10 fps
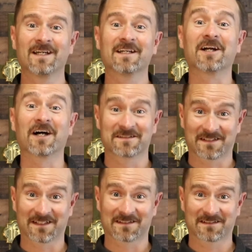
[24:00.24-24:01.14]
God
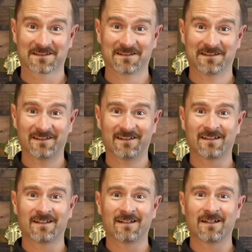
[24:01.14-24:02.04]
says,
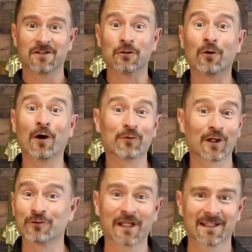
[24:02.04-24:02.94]
you owe
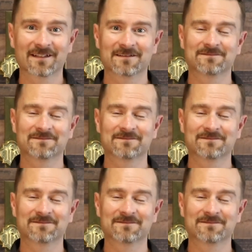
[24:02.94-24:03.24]
no debt.